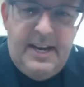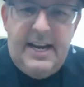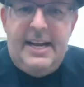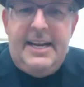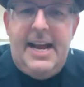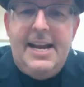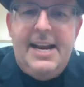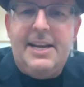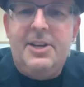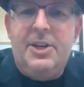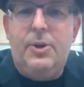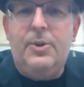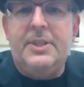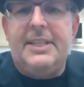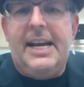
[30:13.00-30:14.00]
And I can
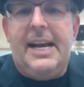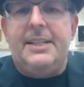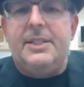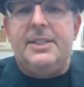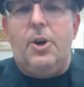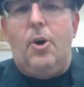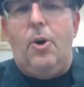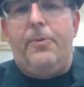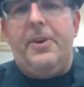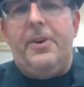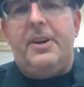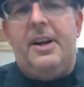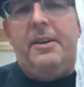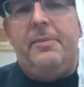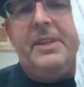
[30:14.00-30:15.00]
use that to
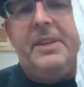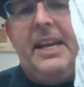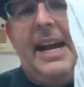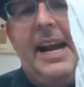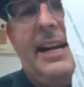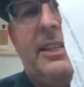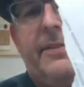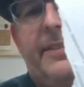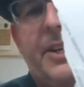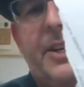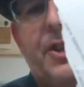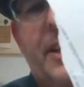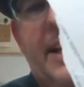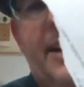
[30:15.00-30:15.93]
overcome the activation